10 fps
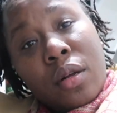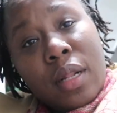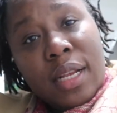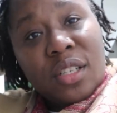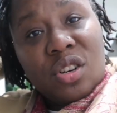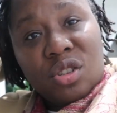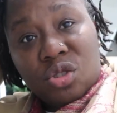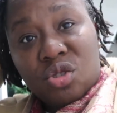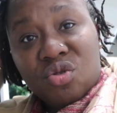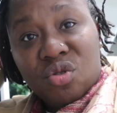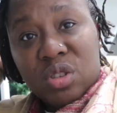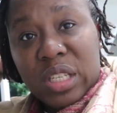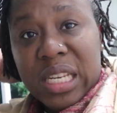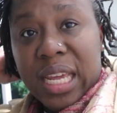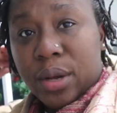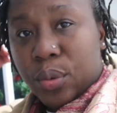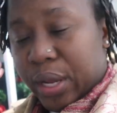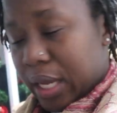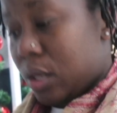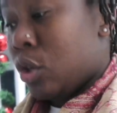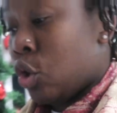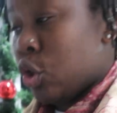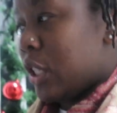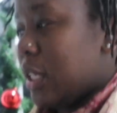let's just throw today away. Good